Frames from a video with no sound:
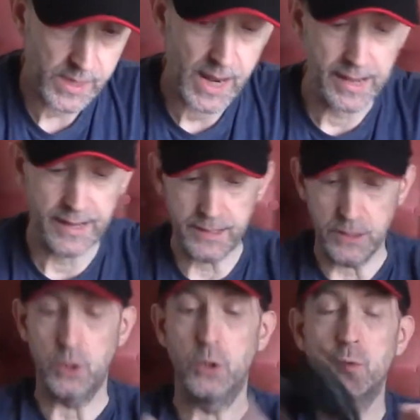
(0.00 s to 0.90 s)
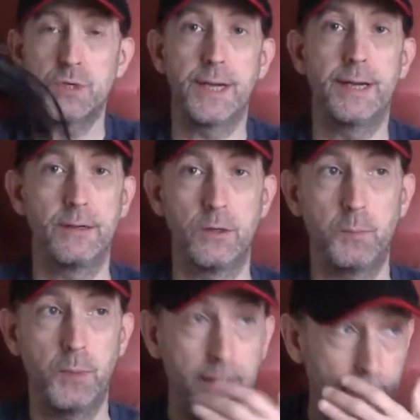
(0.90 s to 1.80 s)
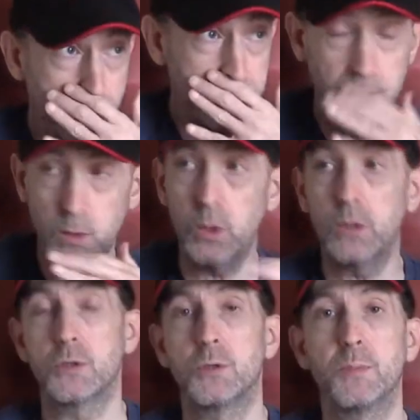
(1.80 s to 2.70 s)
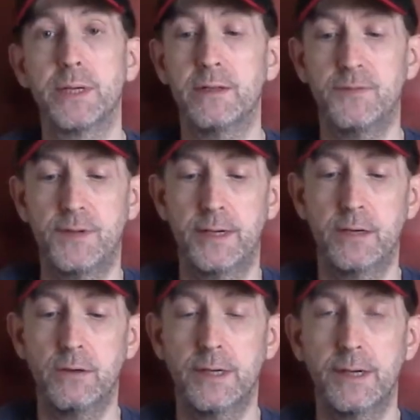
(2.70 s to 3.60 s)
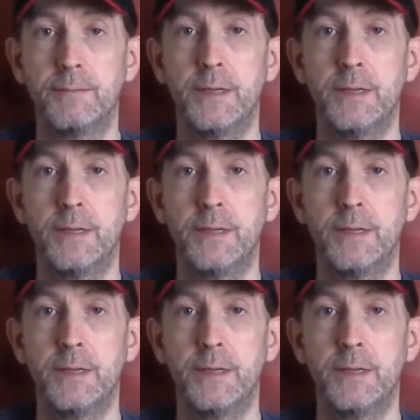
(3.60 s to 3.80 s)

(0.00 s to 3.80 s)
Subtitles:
and you turn up and you think, oh, there's somebody else flying, great.